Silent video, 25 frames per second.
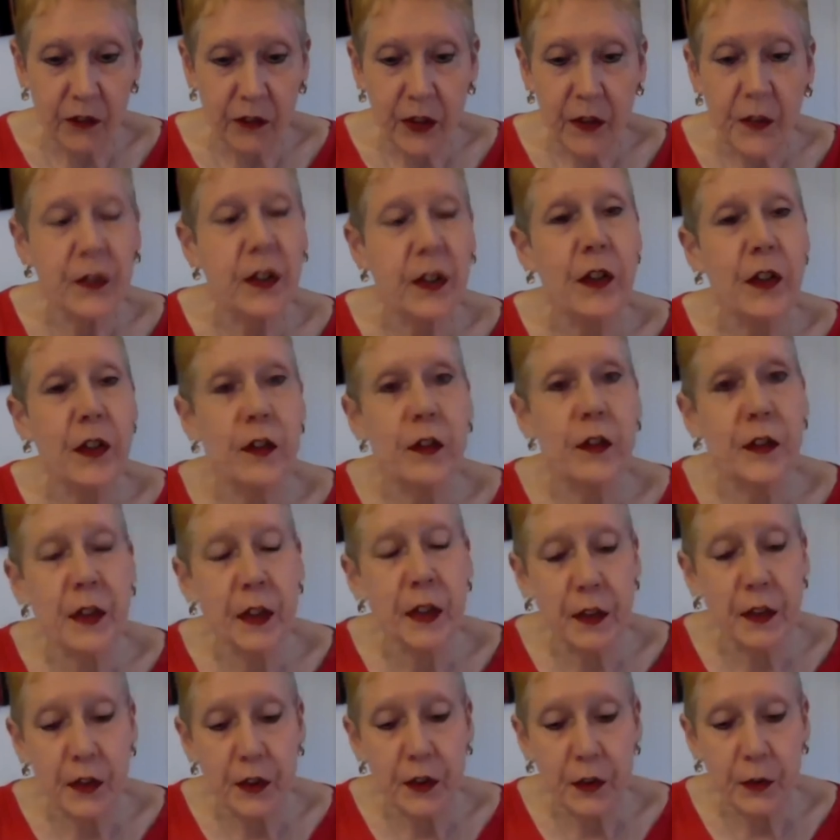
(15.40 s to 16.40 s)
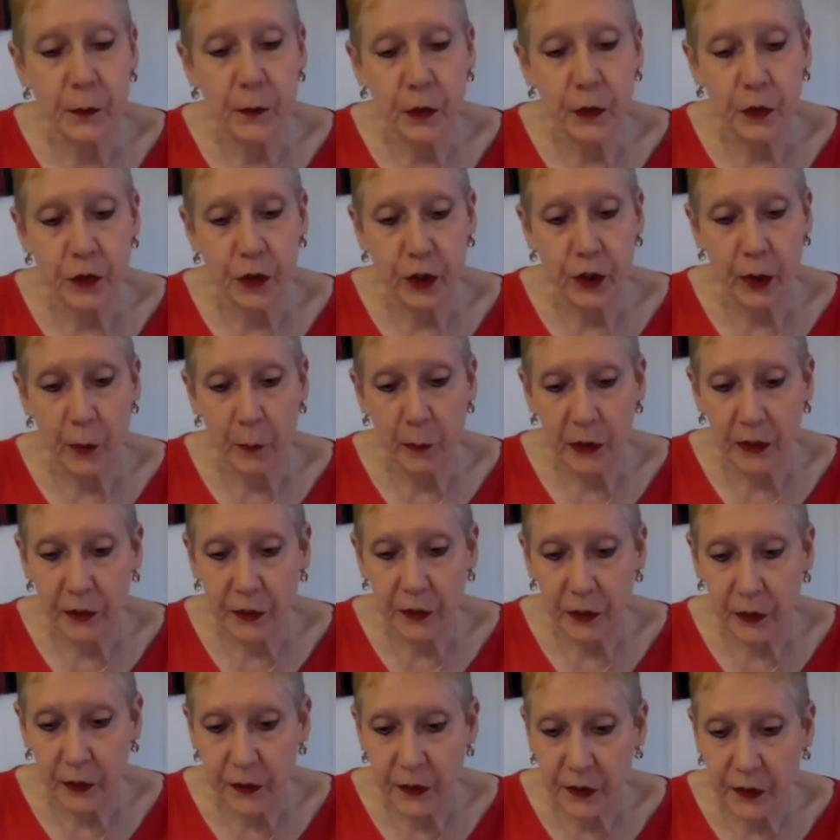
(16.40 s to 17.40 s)
Research Center for German
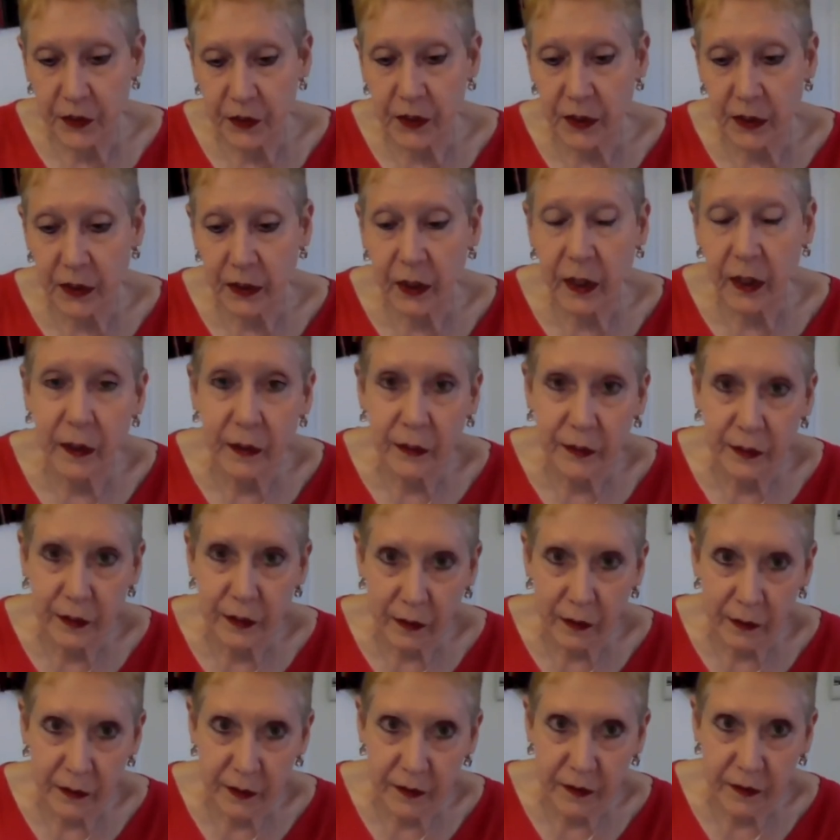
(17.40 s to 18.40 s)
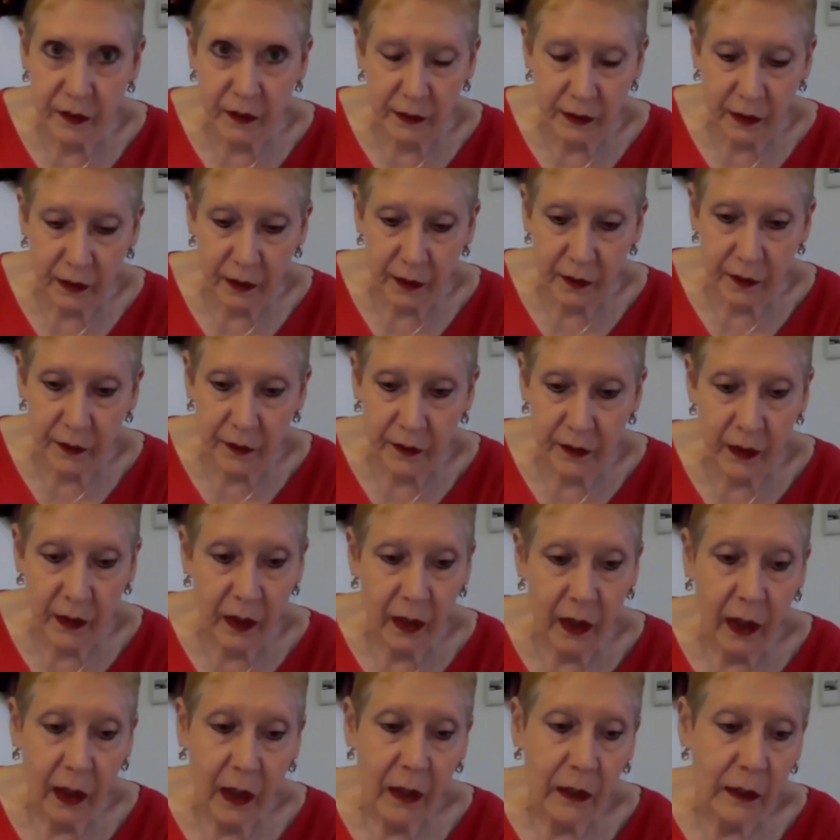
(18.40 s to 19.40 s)
and Austrian Exile Studies,
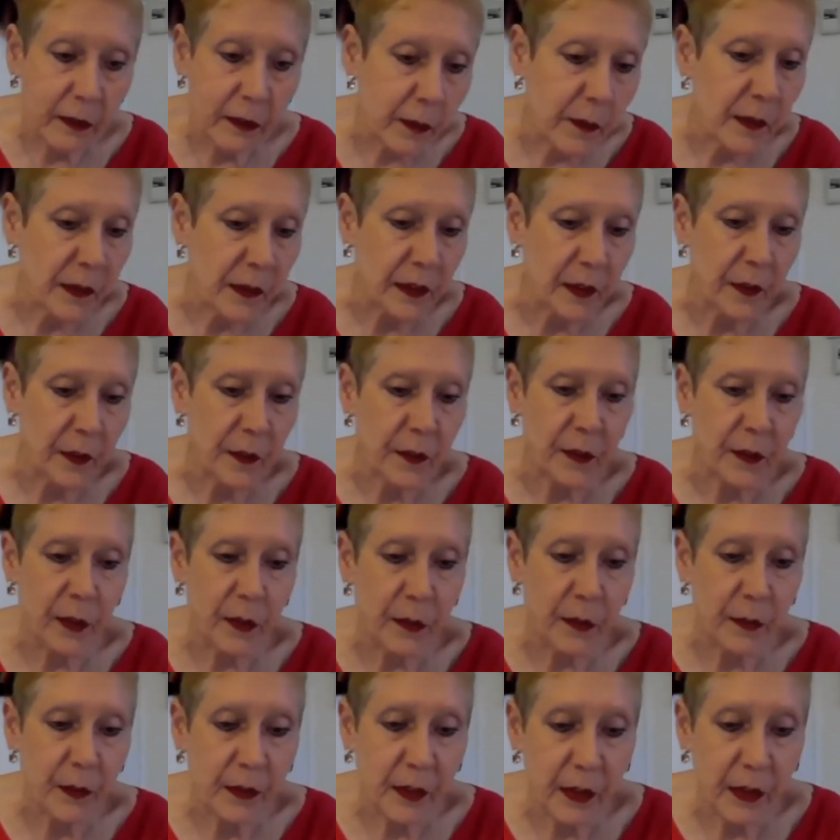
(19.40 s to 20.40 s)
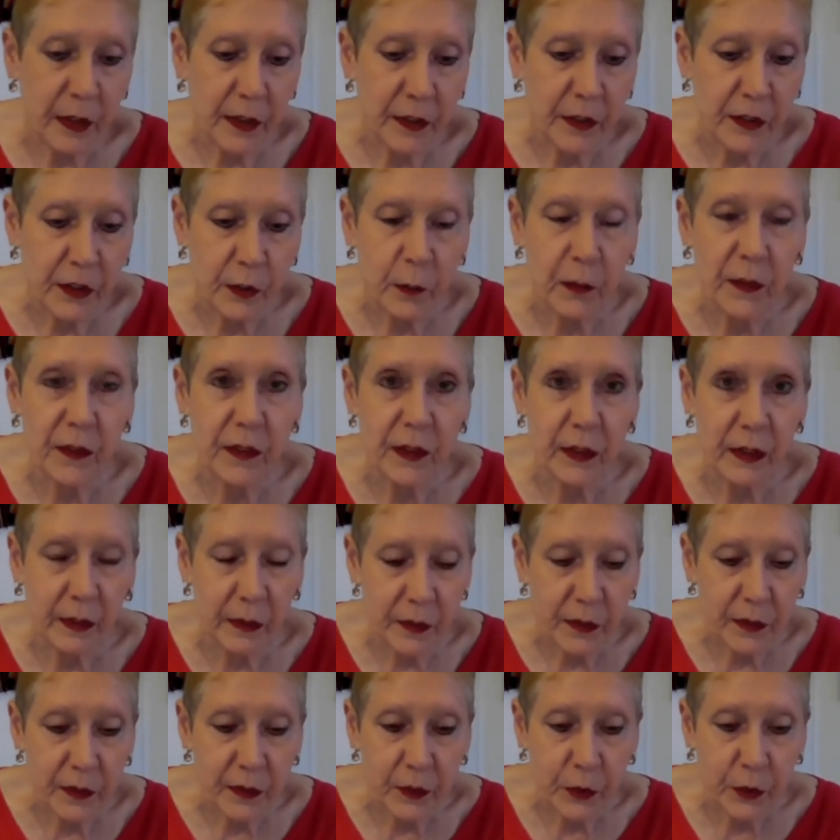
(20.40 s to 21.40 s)
closely associated with the
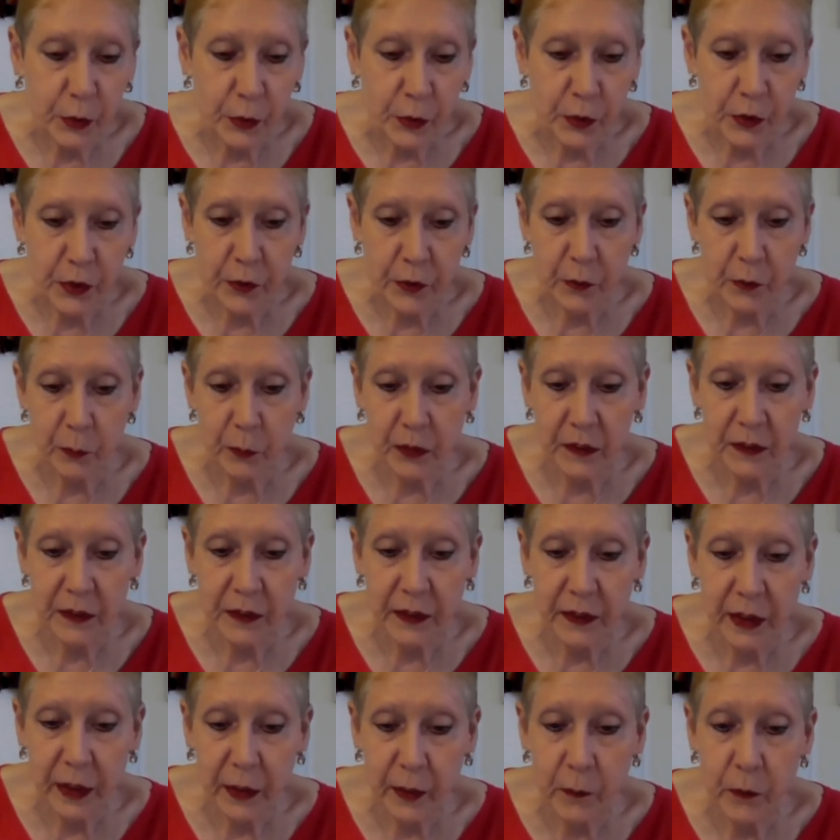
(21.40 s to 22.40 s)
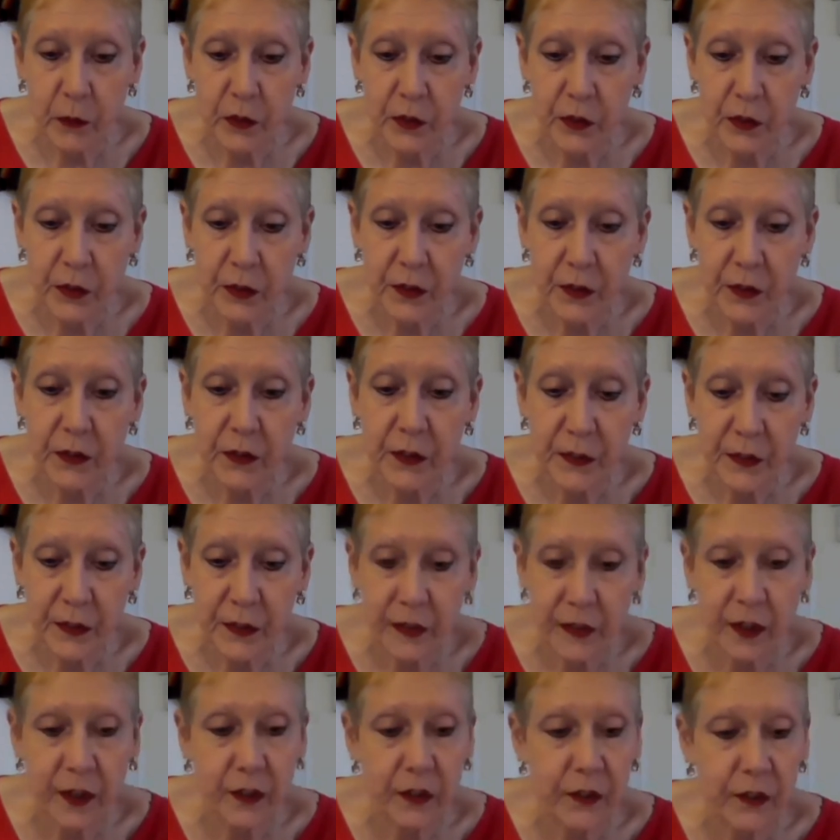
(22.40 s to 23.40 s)
Institute of Modern Languages
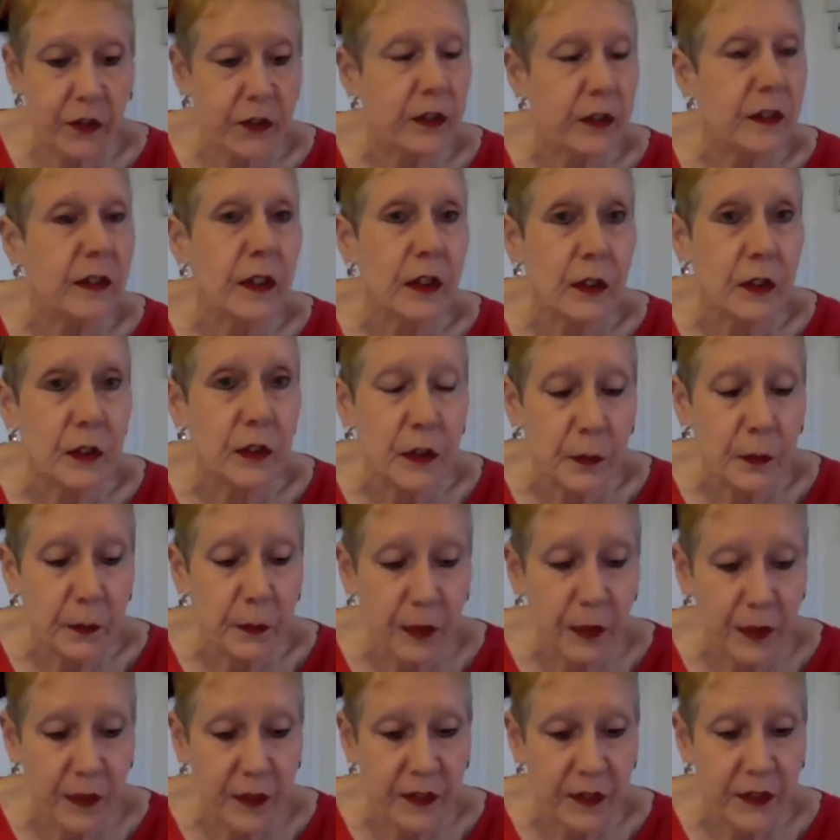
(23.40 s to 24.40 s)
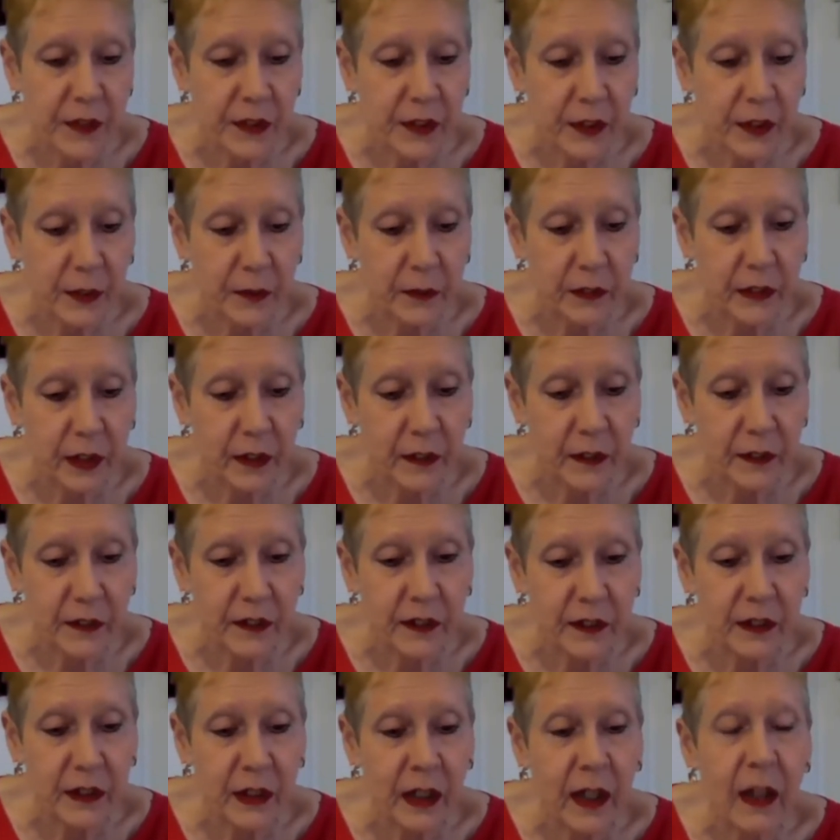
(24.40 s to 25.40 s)
Research at the University of
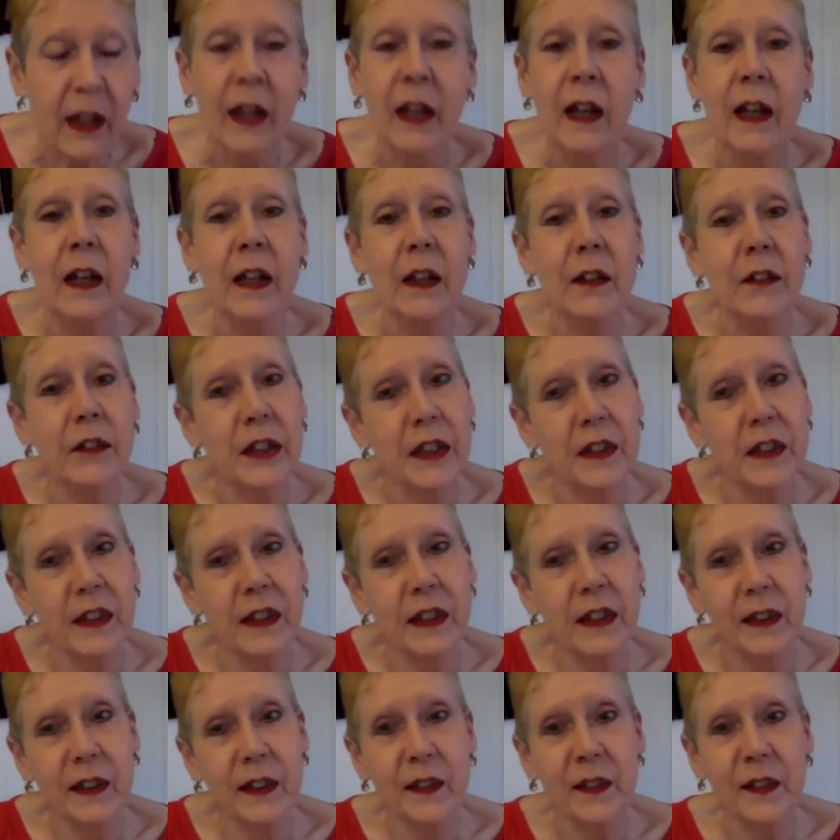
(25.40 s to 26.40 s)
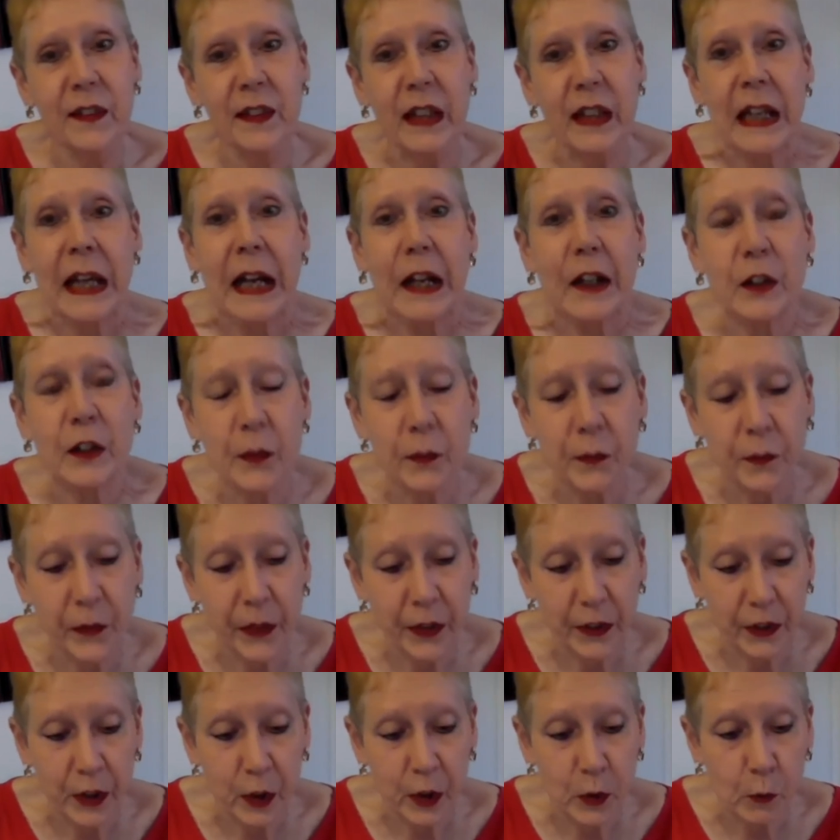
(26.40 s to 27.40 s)
London, greetings and a
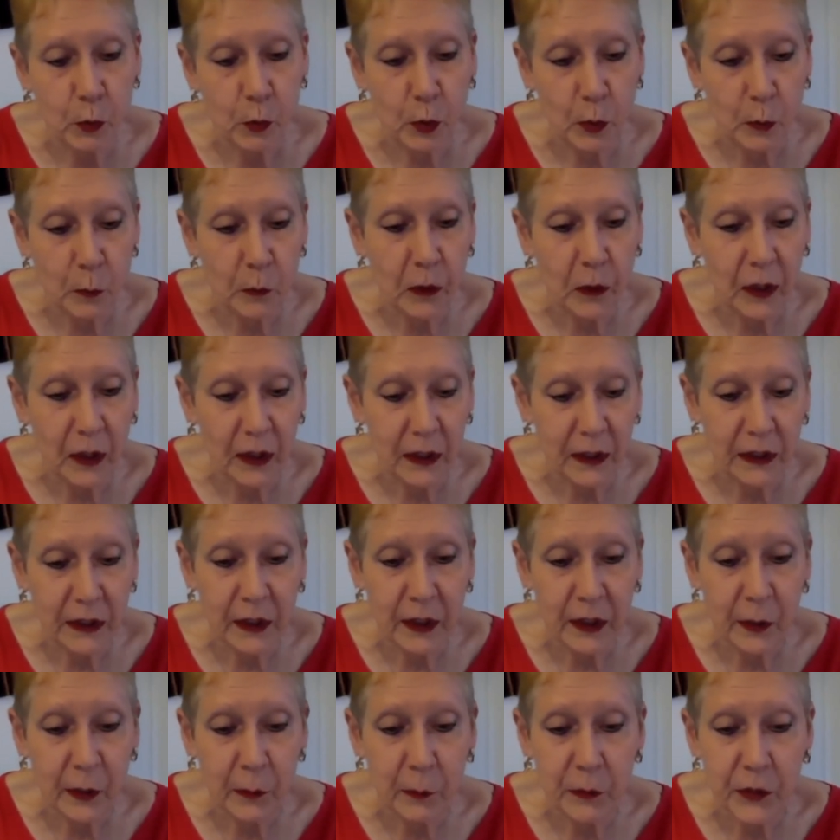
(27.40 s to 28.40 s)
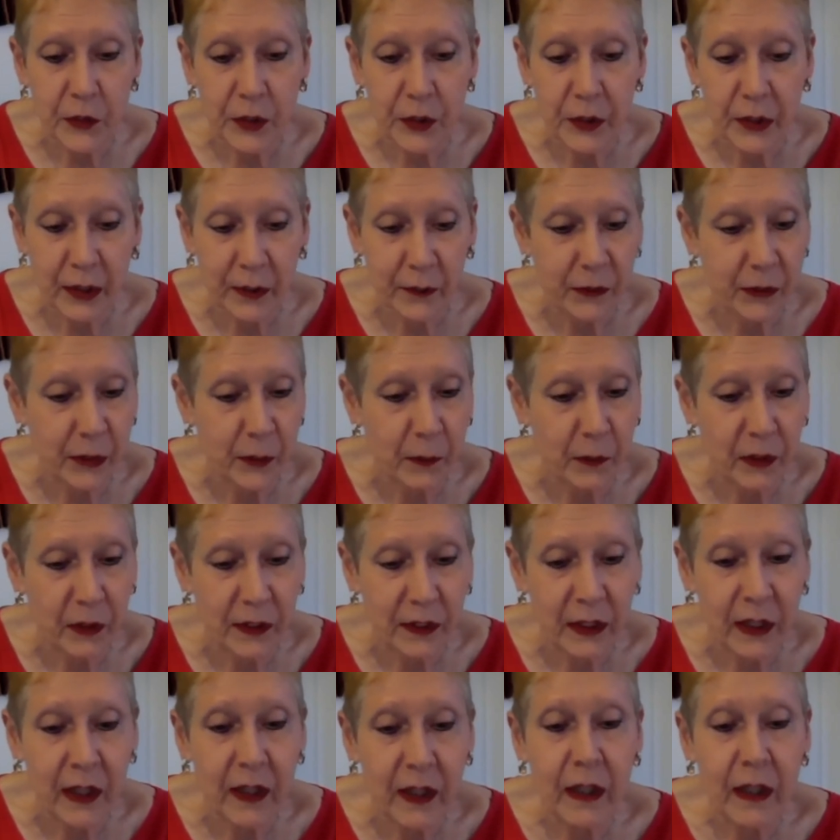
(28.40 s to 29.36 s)
very warm welcome to everyone